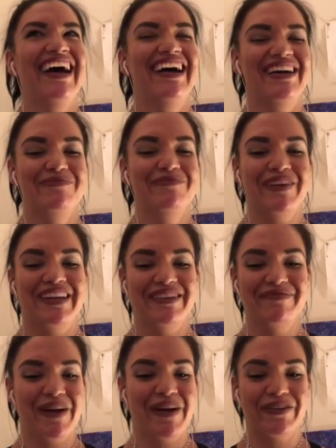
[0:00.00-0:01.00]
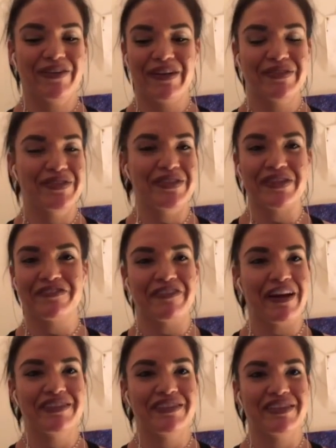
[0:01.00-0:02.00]
an interesting character. Mark Carano's a dear
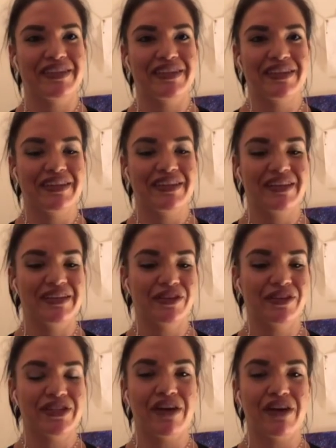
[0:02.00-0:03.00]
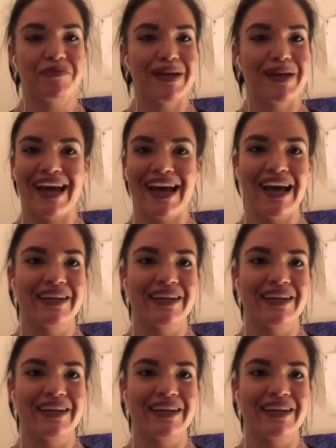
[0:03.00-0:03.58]
friend. He looked out for my dad.